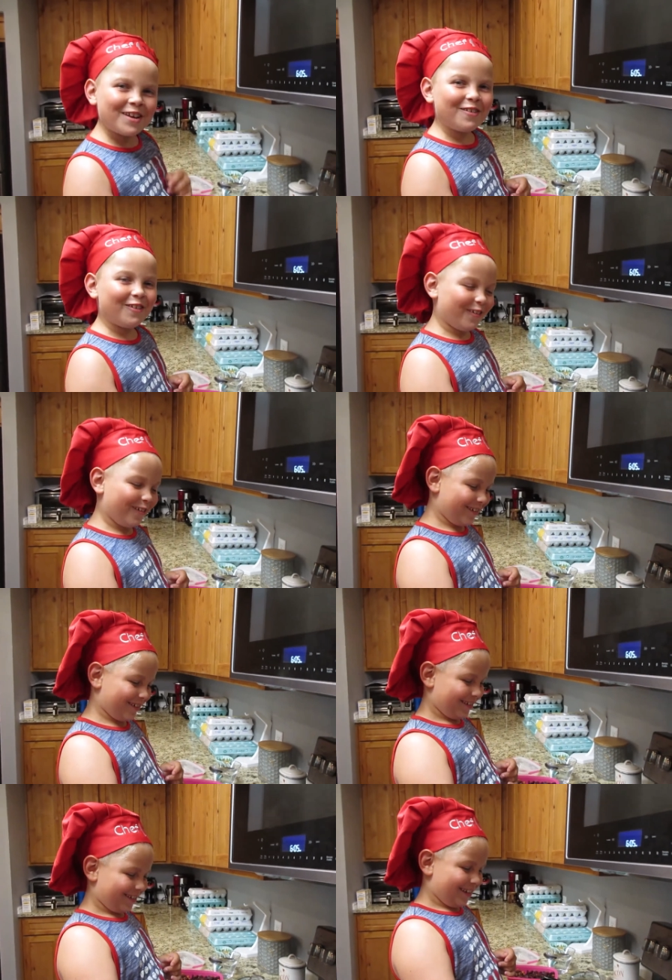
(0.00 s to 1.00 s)
cool?
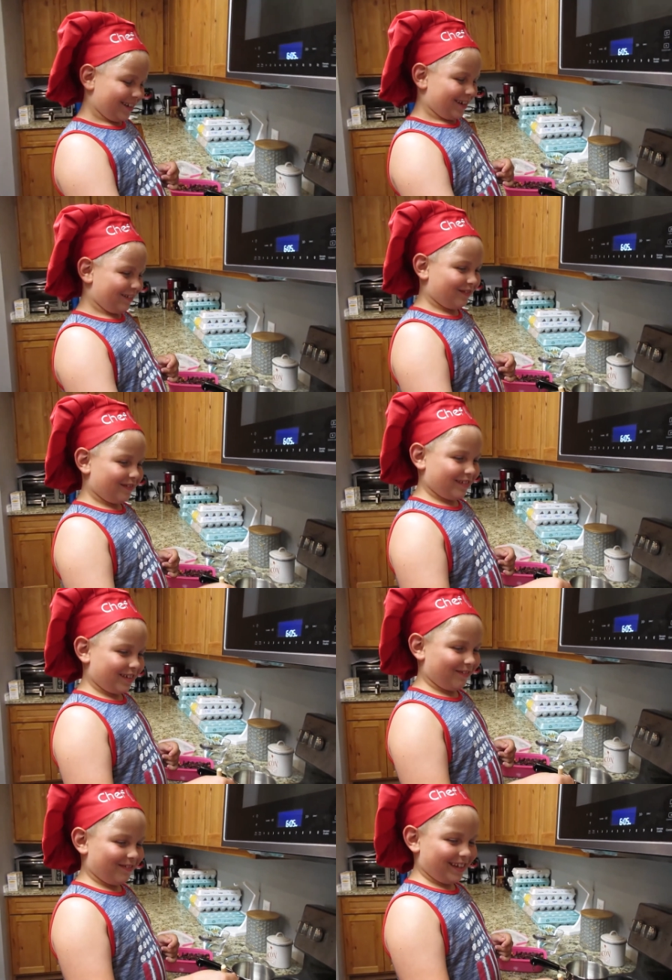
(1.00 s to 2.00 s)
What's if, that?
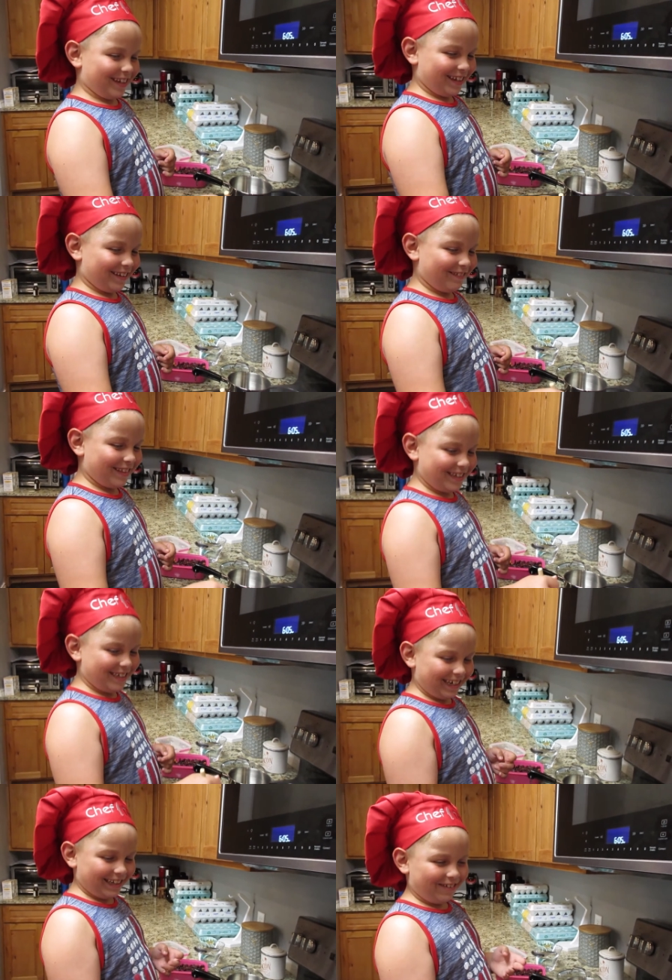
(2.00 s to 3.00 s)
If the if the
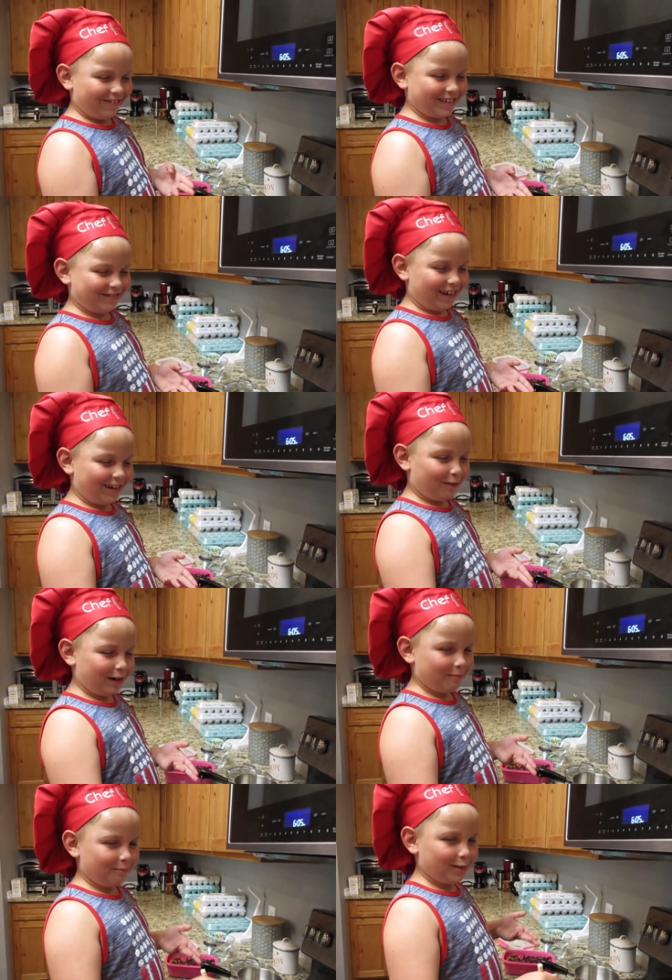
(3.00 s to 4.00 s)
Jello was red,
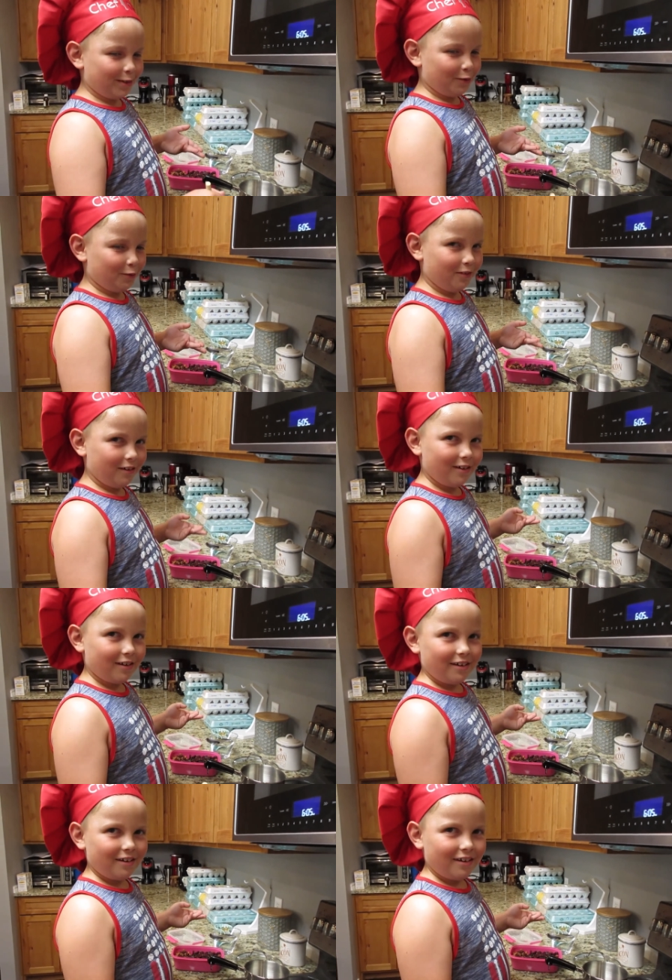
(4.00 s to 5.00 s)
white, and blue.
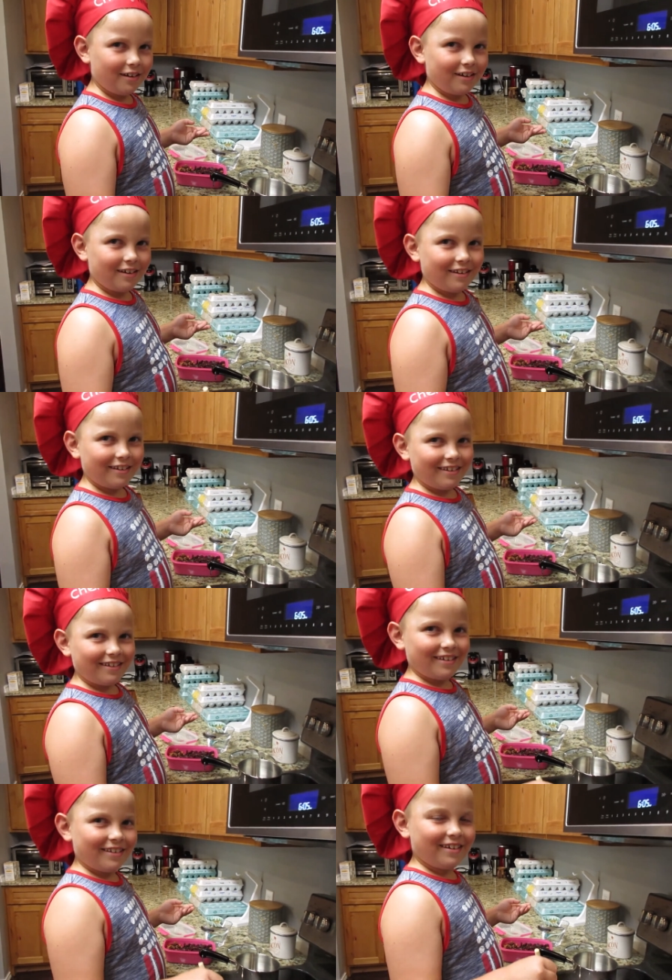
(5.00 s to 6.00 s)
Oh,